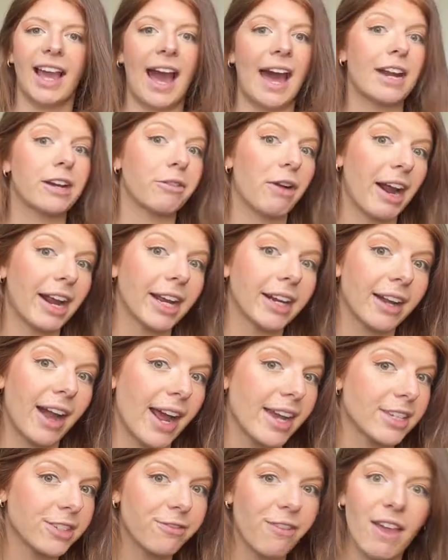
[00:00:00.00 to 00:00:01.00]
how to
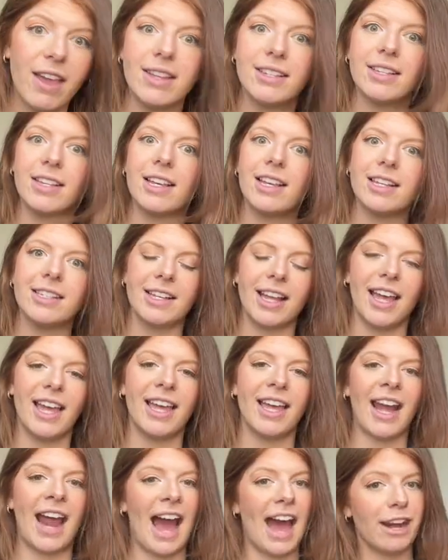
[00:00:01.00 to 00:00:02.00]
recognize faces
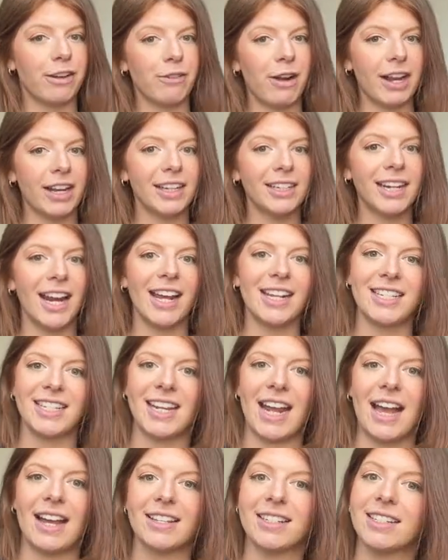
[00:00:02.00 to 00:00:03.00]
and how to recognize
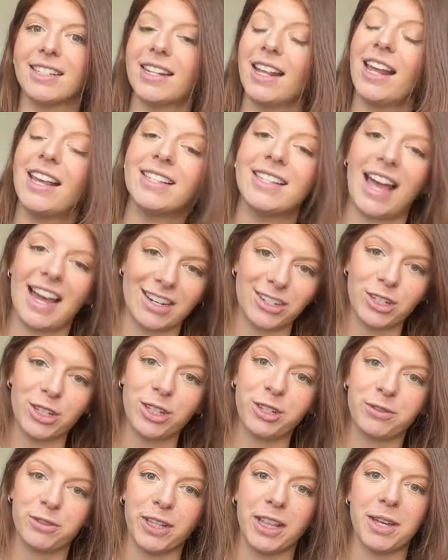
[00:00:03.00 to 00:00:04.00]
text is actually
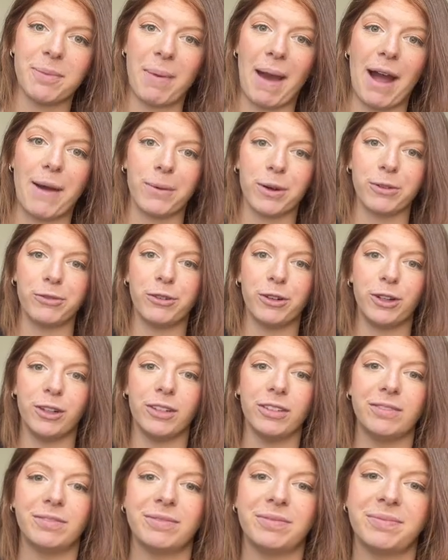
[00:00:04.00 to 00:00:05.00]
really powerful.